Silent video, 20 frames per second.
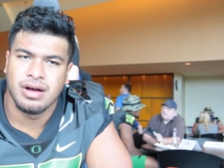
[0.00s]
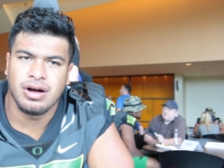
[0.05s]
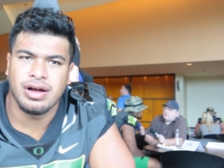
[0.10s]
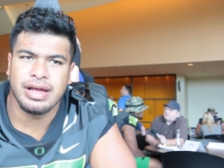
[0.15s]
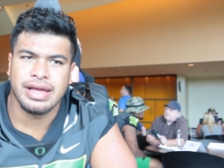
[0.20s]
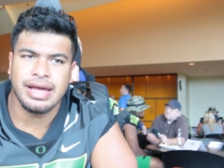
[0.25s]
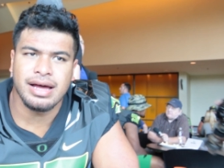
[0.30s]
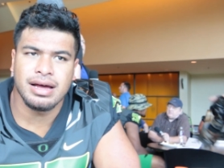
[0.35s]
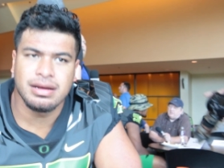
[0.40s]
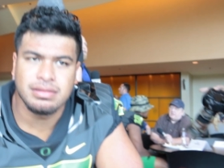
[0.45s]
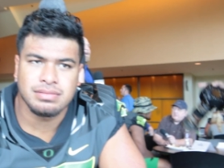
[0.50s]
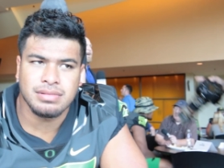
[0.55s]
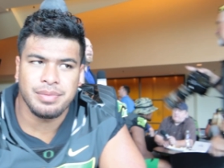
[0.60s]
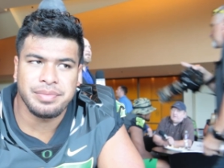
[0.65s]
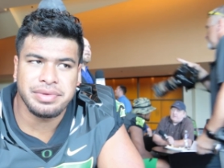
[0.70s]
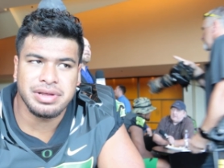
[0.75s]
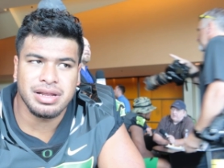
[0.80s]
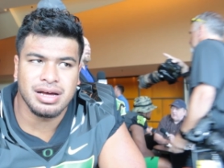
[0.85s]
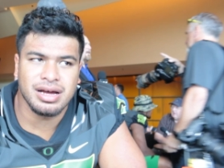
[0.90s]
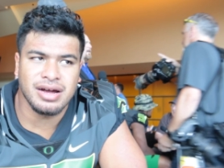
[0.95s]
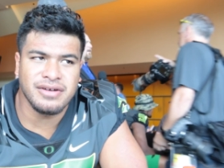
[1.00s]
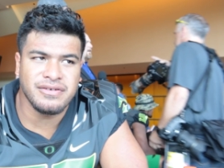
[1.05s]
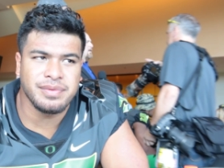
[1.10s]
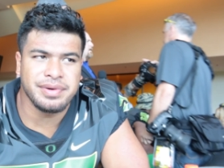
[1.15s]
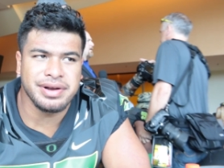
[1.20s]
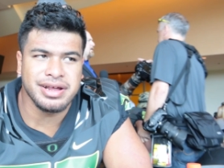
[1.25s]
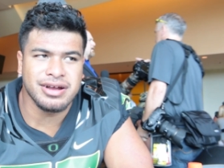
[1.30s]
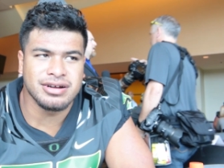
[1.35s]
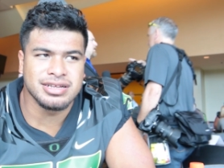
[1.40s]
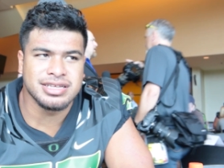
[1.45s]
Oh yeah, I mean uh,
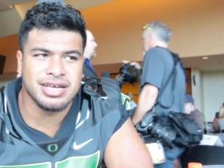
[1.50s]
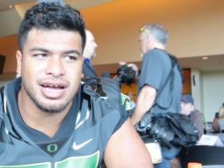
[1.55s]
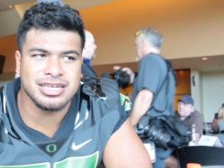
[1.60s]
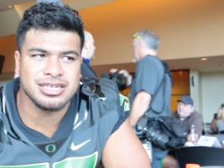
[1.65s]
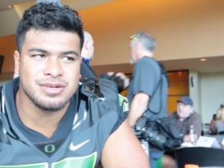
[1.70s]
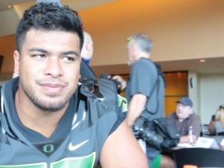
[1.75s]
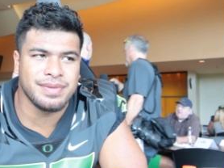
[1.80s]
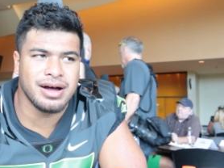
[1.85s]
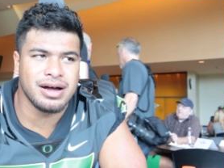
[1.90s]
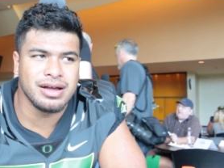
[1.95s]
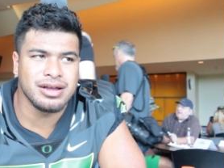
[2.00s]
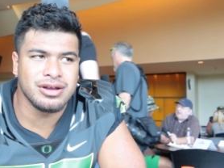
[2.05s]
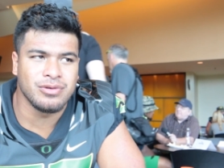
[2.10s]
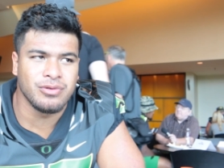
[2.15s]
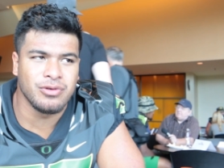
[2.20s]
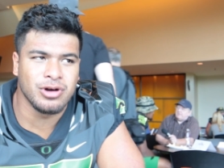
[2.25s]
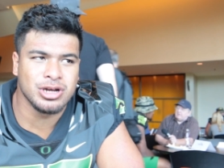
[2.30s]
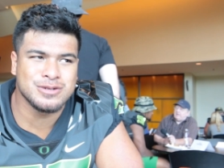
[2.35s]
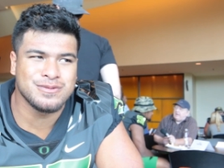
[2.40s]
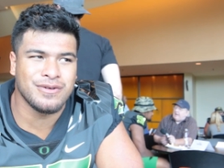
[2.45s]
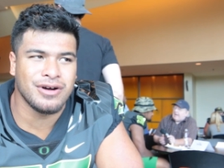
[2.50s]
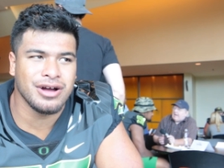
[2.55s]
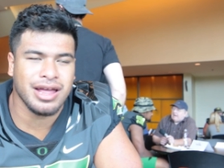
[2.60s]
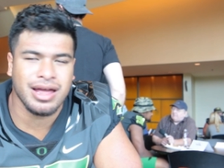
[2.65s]
everybody here talks about your worst fall